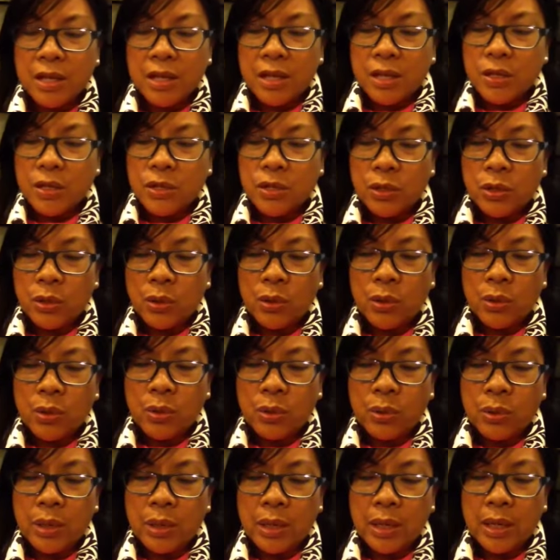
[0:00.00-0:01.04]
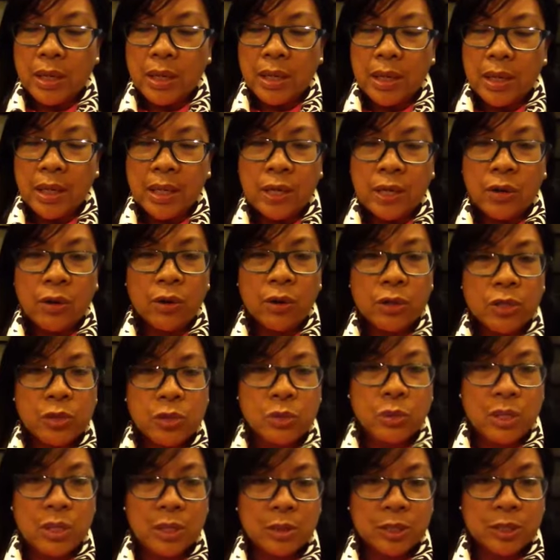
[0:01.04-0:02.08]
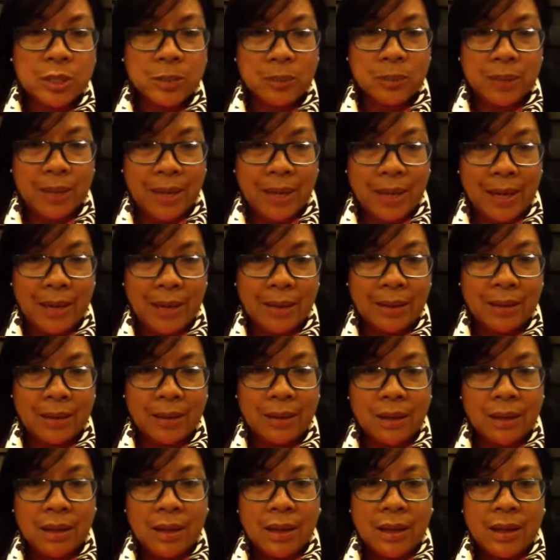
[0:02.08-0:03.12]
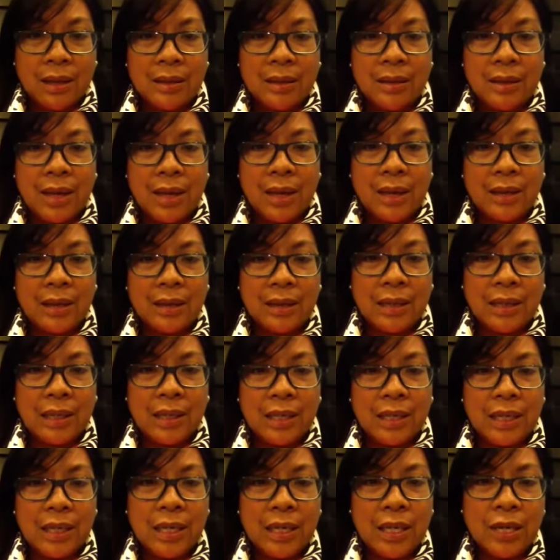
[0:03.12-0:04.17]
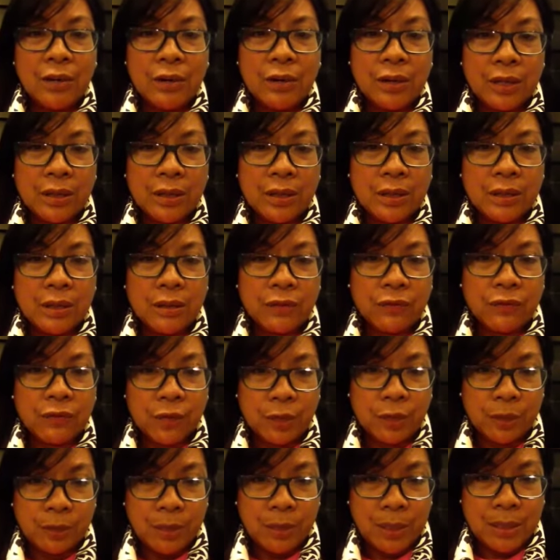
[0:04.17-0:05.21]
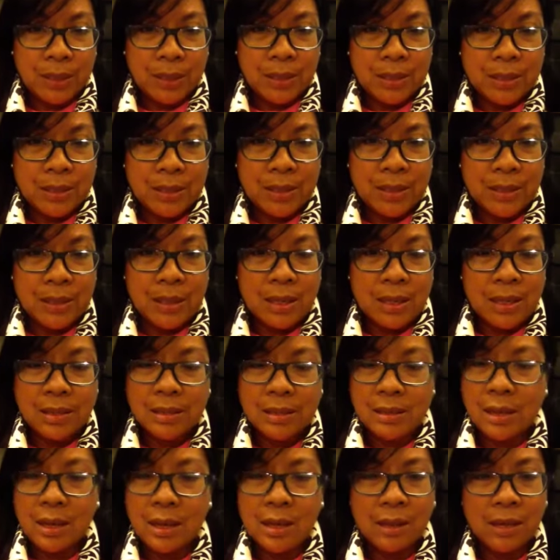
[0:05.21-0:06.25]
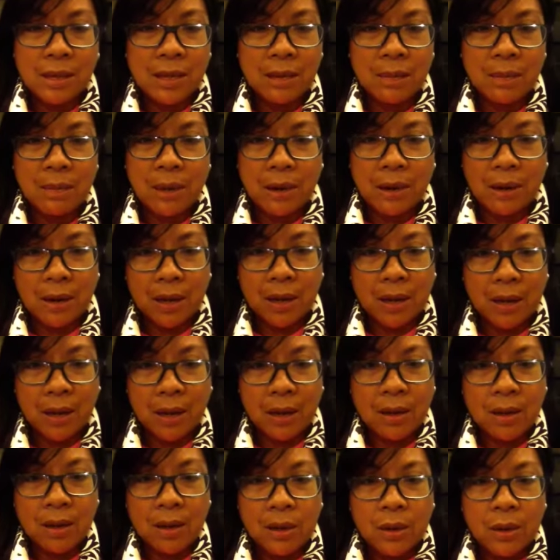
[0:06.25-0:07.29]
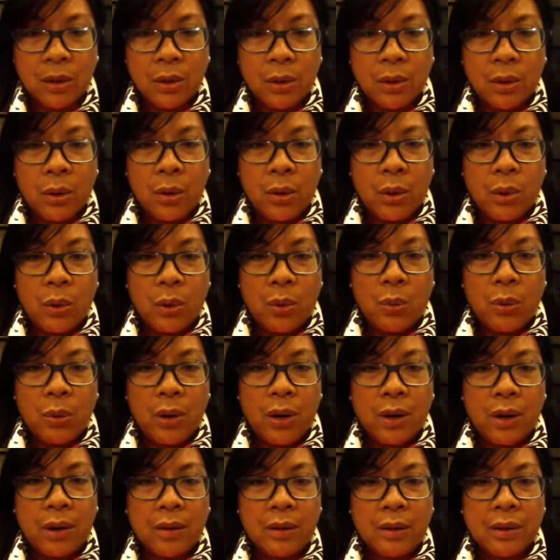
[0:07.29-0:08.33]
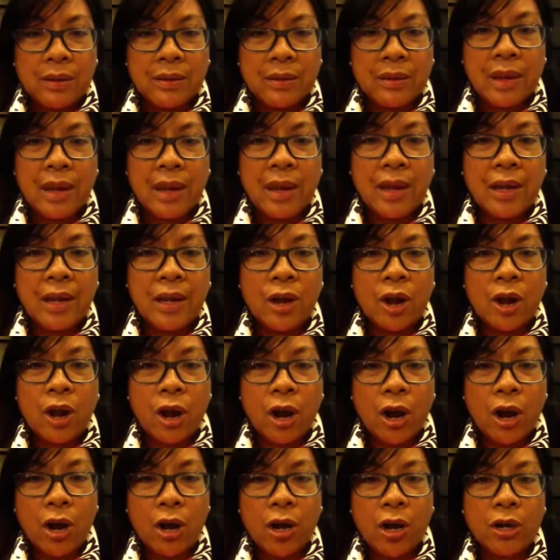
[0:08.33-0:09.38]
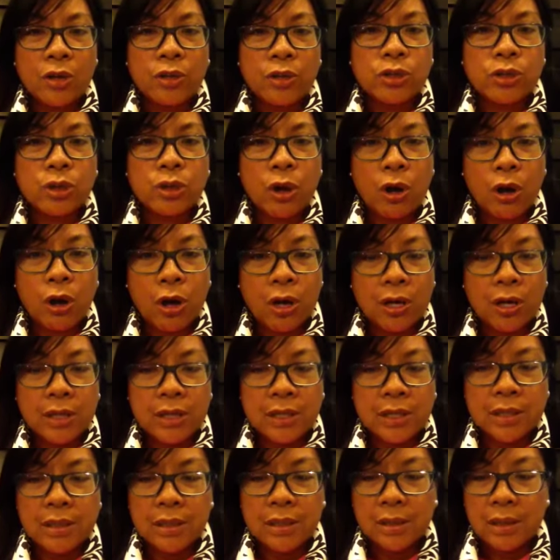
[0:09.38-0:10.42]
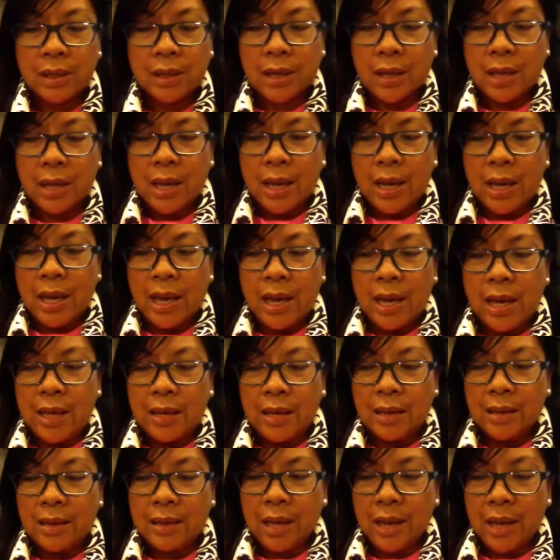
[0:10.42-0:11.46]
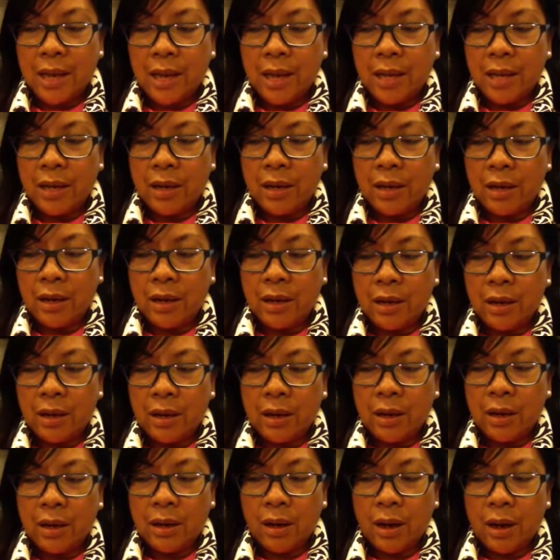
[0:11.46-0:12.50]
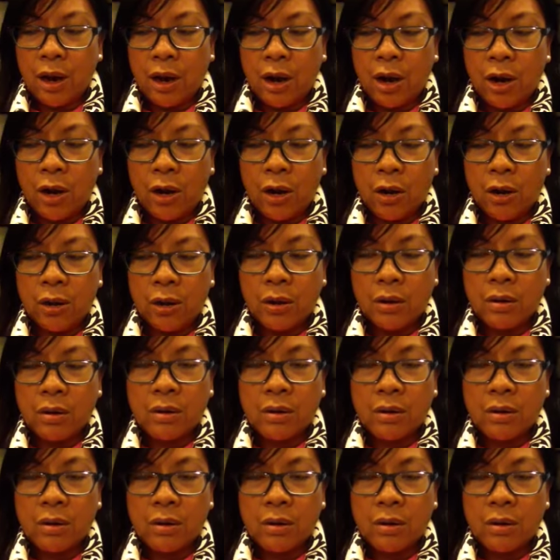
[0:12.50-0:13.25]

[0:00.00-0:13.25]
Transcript: So he also explained that here in the Philippines, it's not like America, where they are taught and they are,